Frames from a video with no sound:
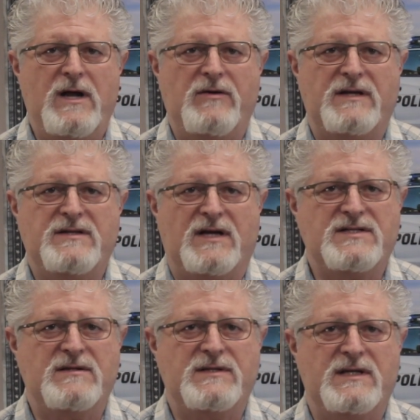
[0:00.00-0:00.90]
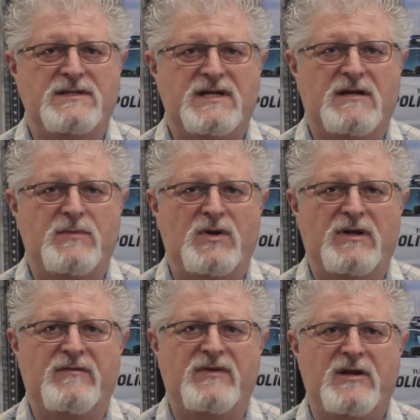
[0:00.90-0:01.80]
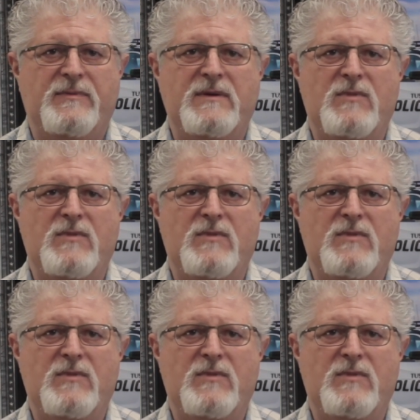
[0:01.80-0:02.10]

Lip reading: know that Tustin is a community of deeply